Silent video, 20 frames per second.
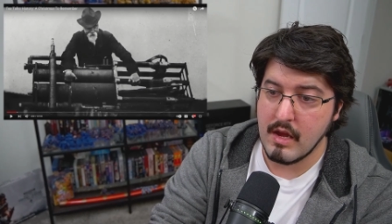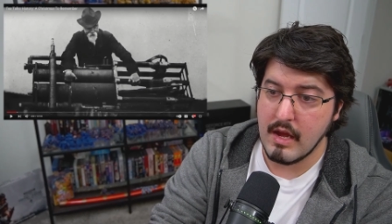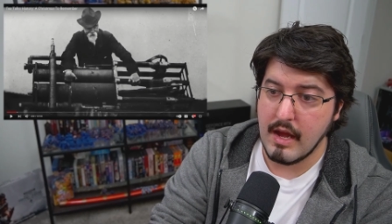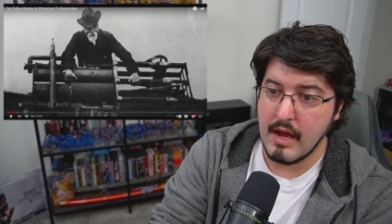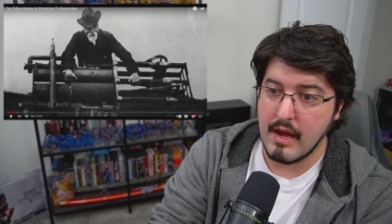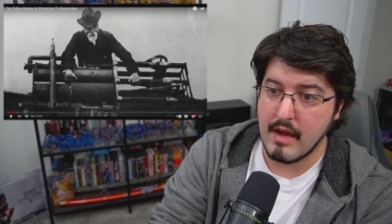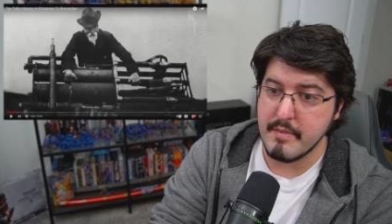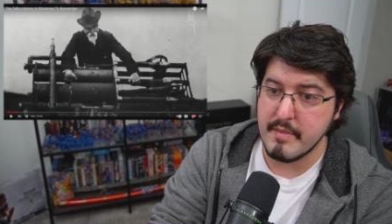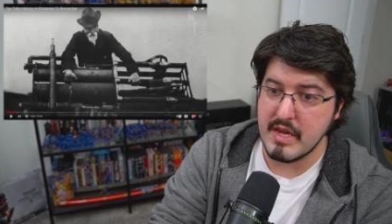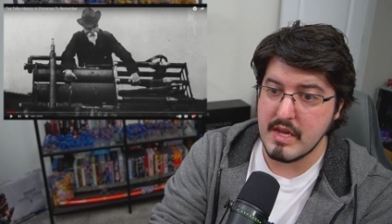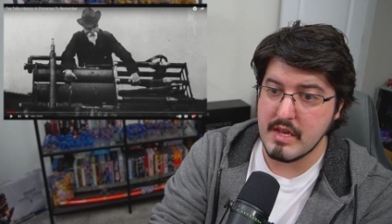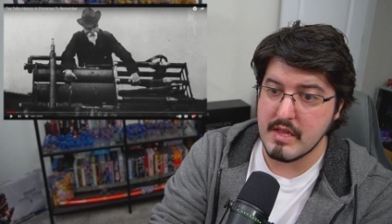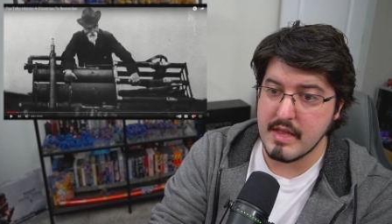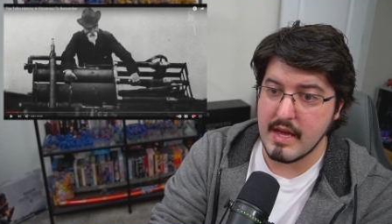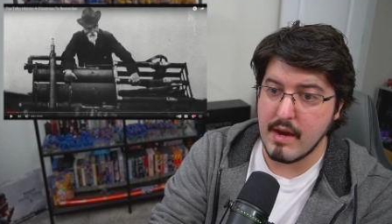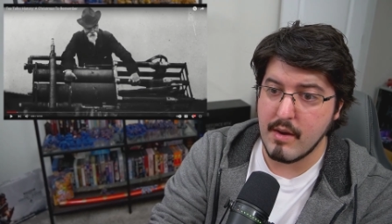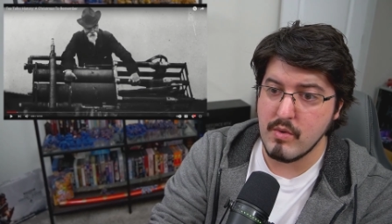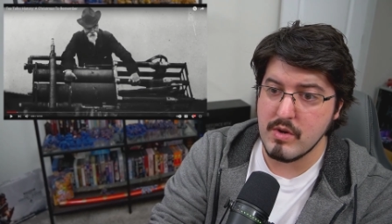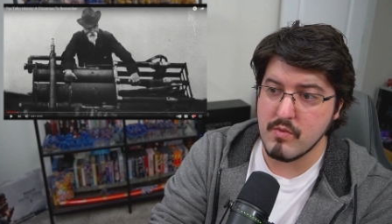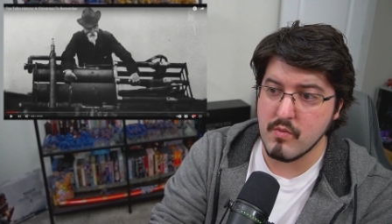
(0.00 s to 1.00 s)
I mean,
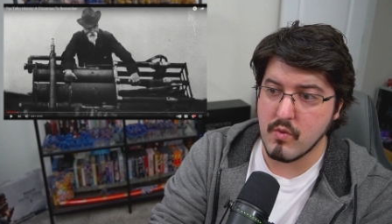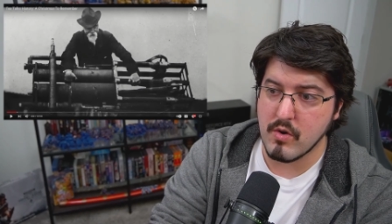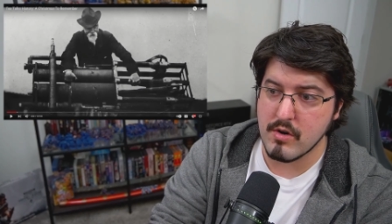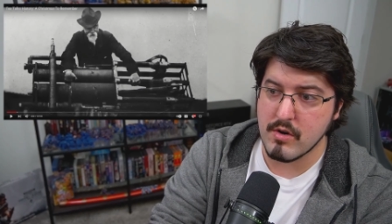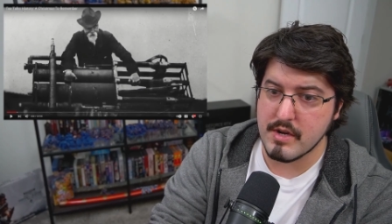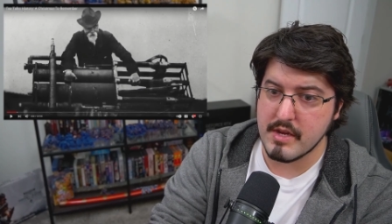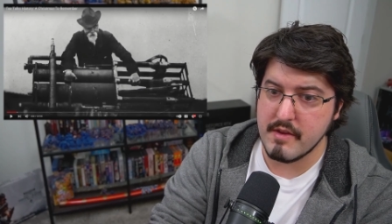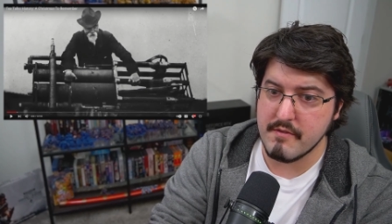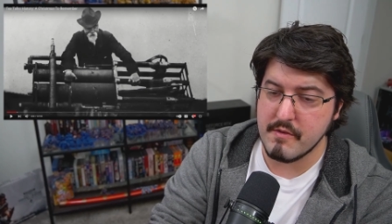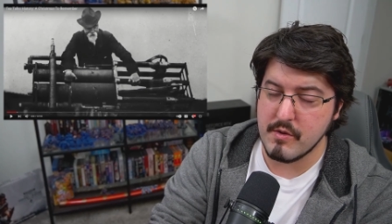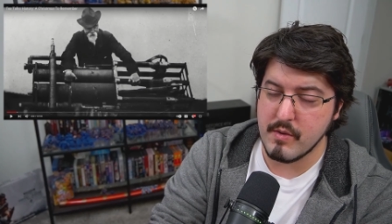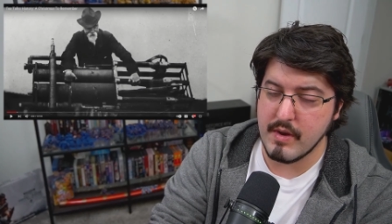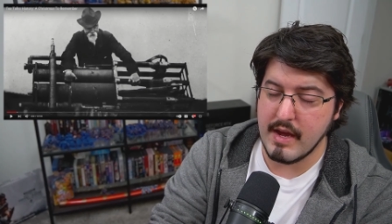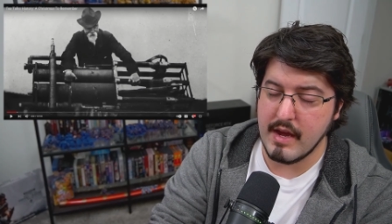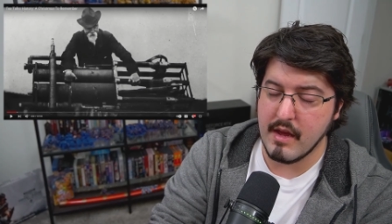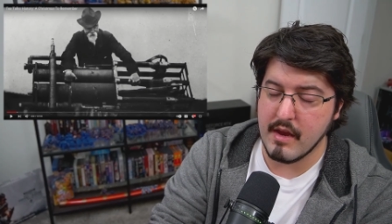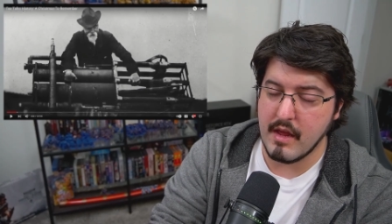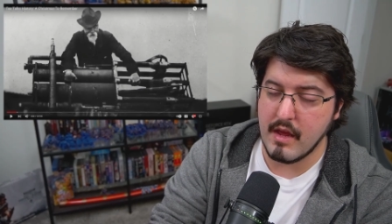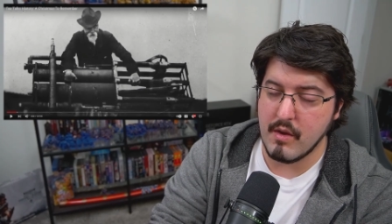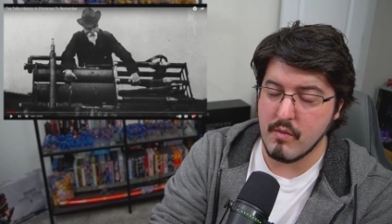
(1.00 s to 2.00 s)
that would work if you
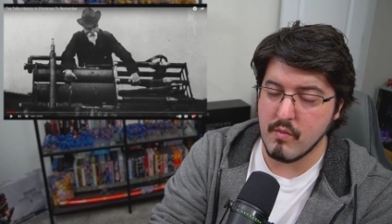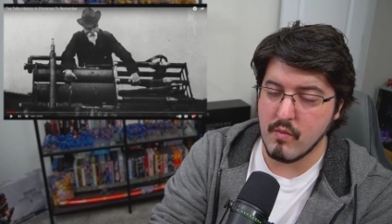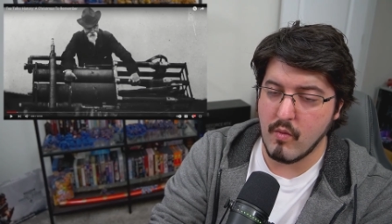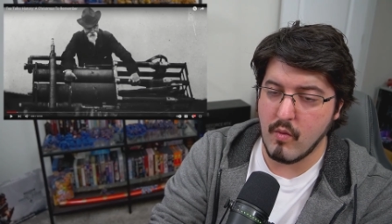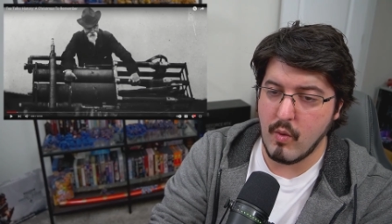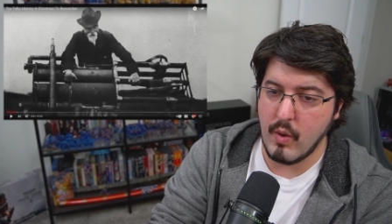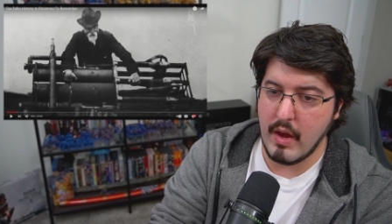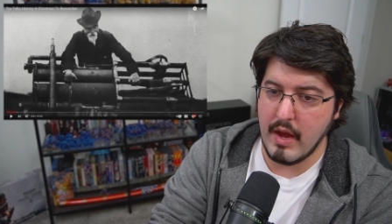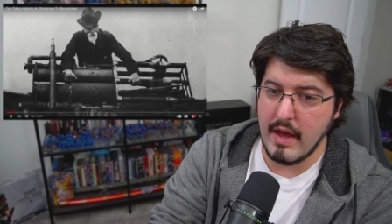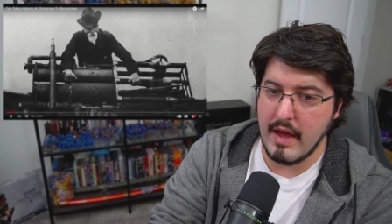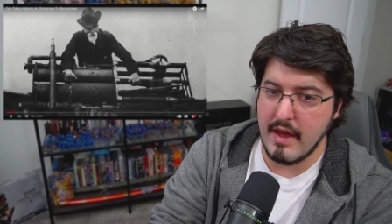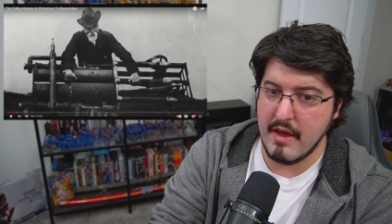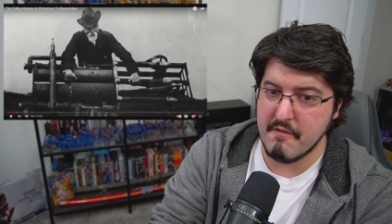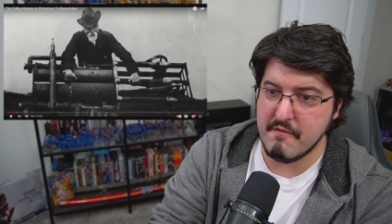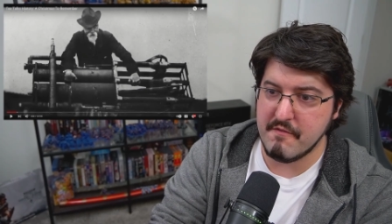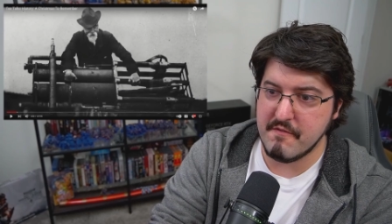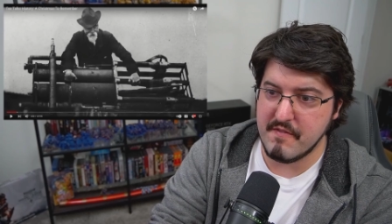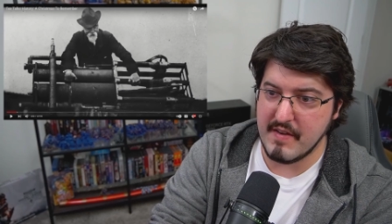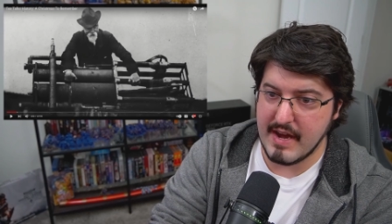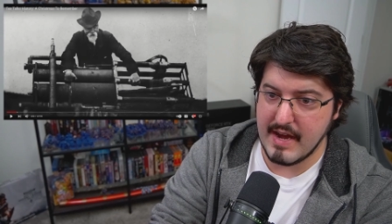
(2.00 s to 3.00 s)
had a way
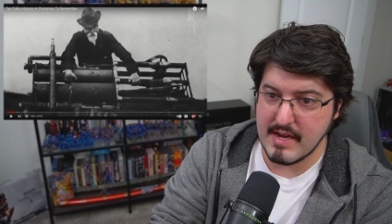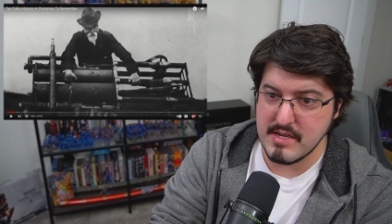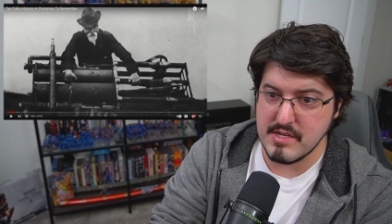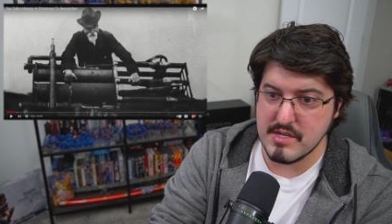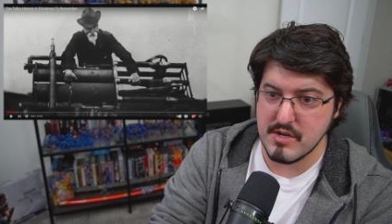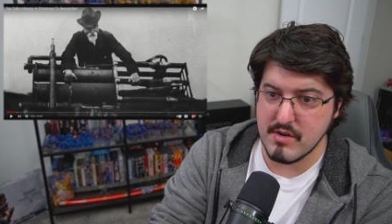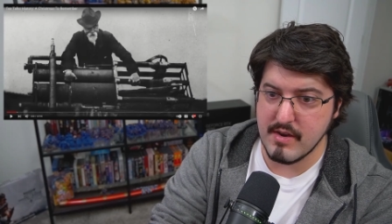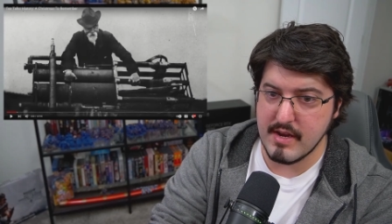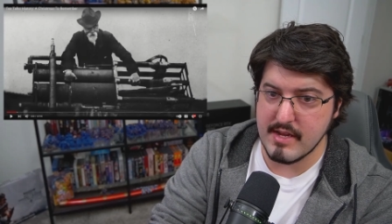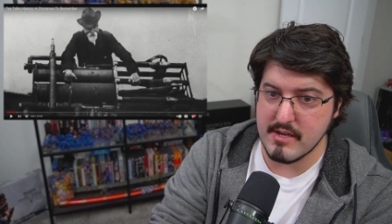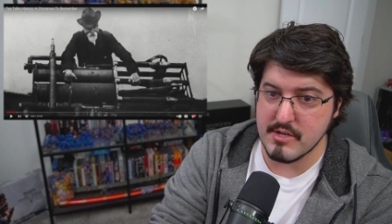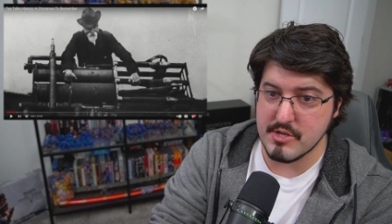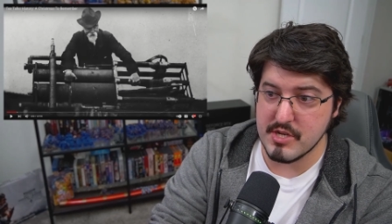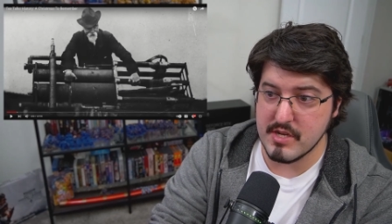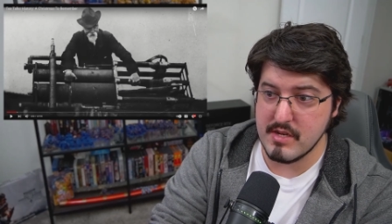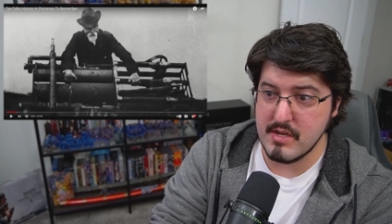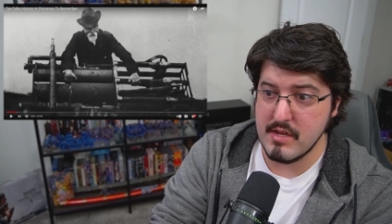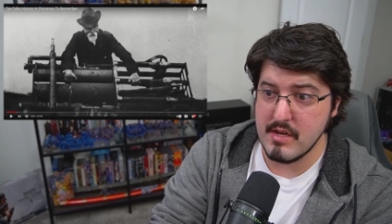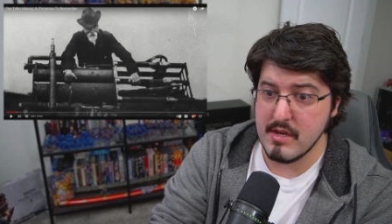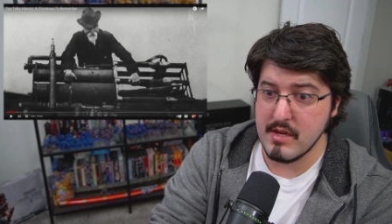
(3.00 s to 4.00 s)
faster
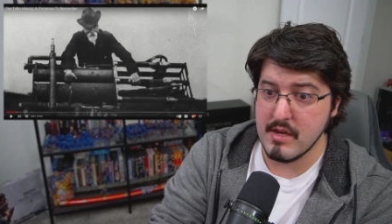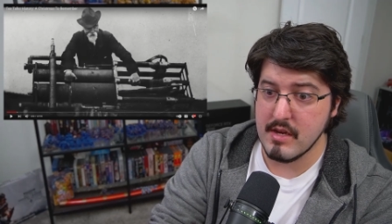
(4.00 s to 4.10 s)
engine,